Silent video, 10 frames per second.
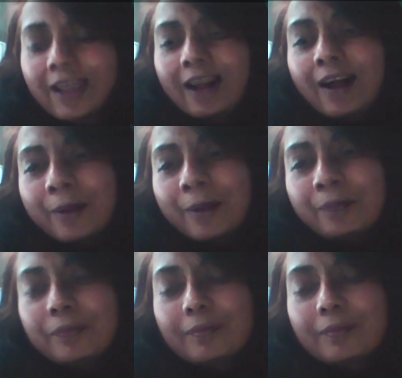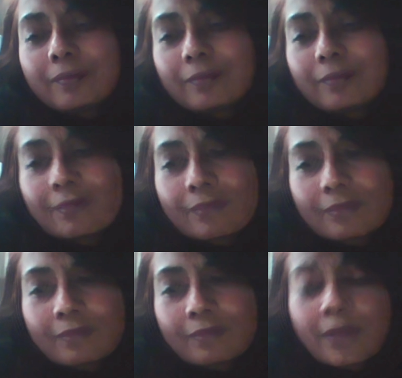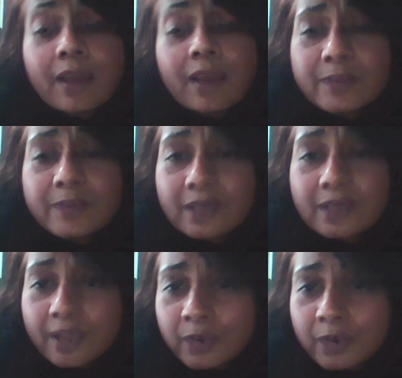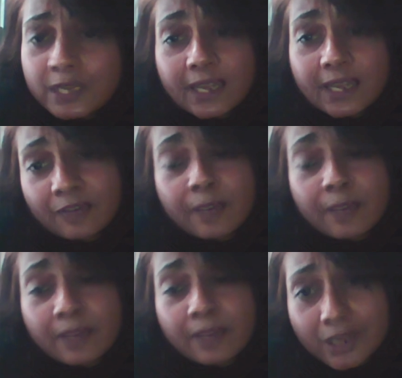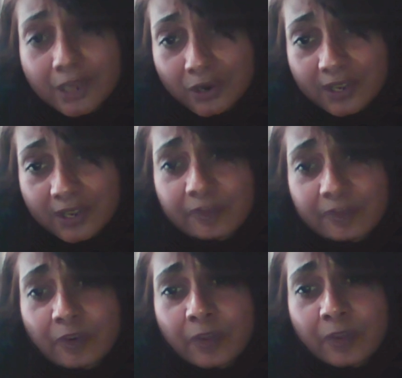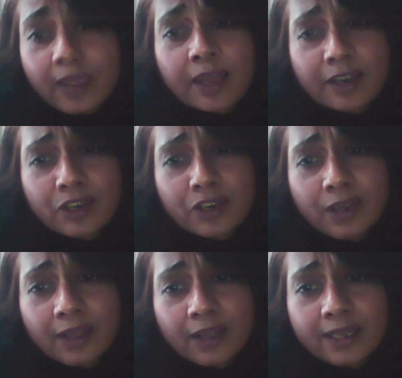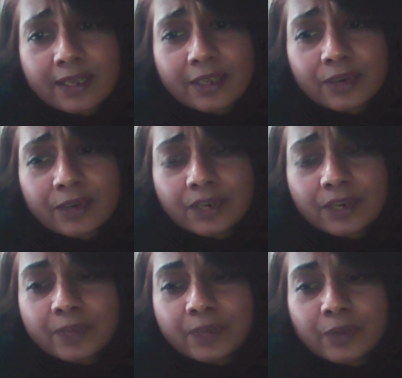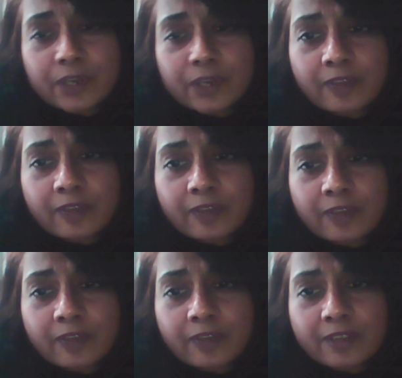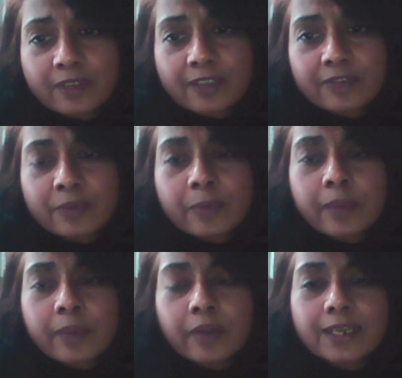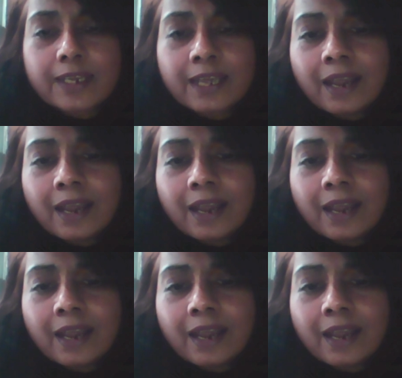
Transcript: Um, my husband and I were together for many, many years before we had our child. You know, she was born 12 years after we were married.